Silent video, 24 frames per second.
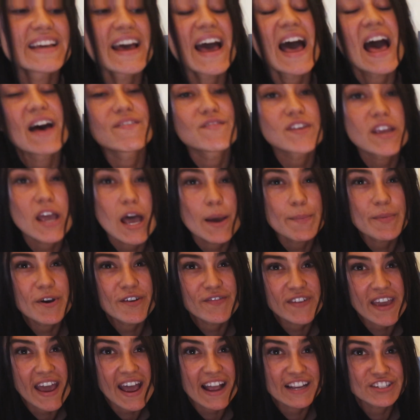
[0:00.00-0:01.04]
a half a cup
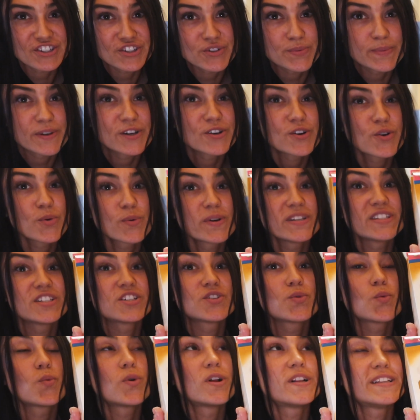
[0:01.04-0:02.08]
of cashew milk,
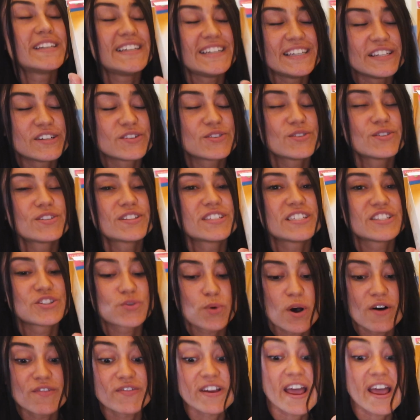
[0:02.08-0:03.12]
which will equal to 12